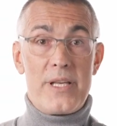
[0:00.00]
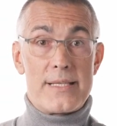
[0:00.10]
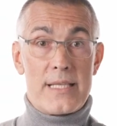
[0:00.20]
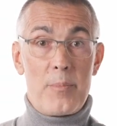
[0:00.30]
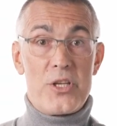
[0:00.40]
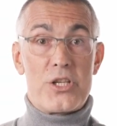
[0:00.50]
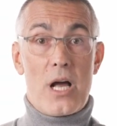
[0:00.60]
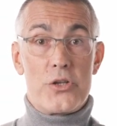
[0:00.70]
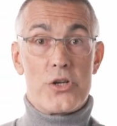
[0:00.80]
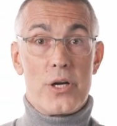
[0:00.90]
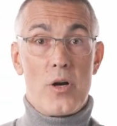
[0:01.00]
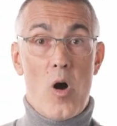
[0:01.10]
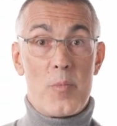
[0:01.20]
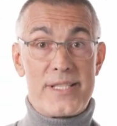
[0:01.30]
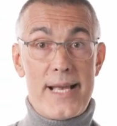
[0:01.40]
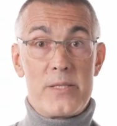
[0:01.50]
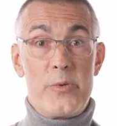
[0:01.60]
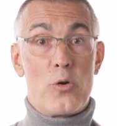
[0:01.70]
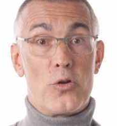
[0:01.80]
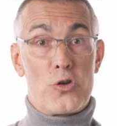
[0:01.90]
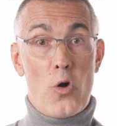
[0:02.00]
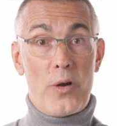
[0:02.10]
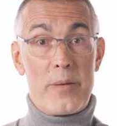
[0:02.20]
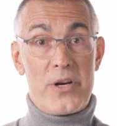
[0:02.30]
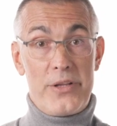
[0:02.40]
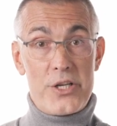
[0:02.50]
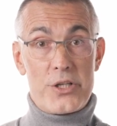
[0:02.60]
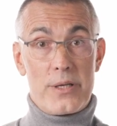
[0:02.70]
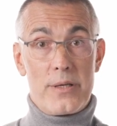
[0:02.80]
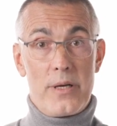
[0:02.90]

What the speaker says: the established culture obsessed with control and prediction,